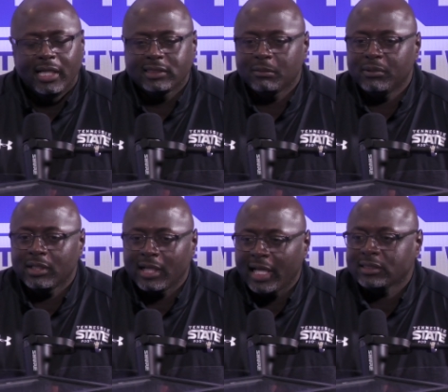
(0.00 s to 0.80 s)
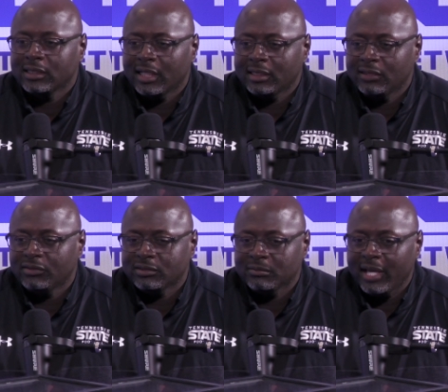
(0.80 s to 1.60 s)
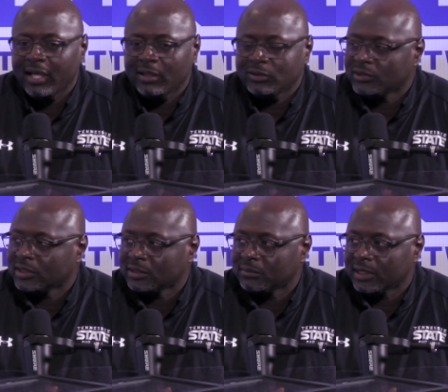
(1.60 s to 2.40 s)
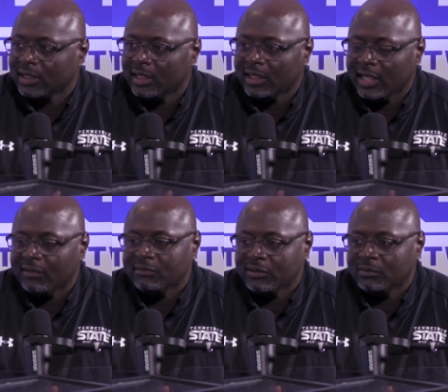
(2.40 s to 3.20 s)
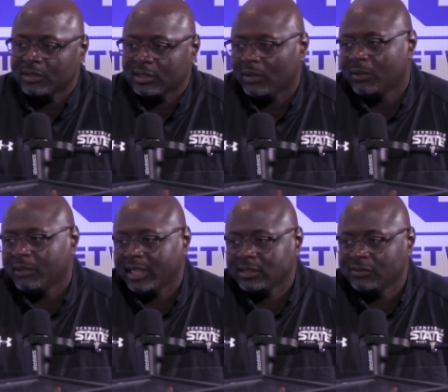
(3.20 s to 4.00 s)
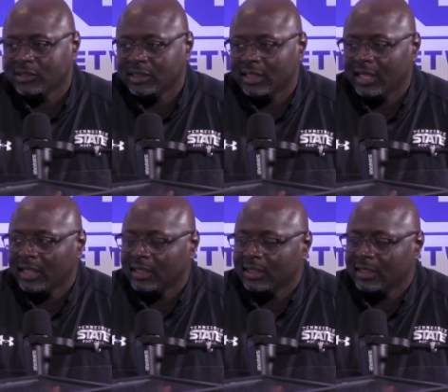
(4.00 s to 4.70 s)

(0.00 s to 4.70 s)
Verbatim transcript: awesome. It's a book actually. Our defensive back coach Richard McNutt oh, gave oh, yeah. to me, so I'm actually reading that.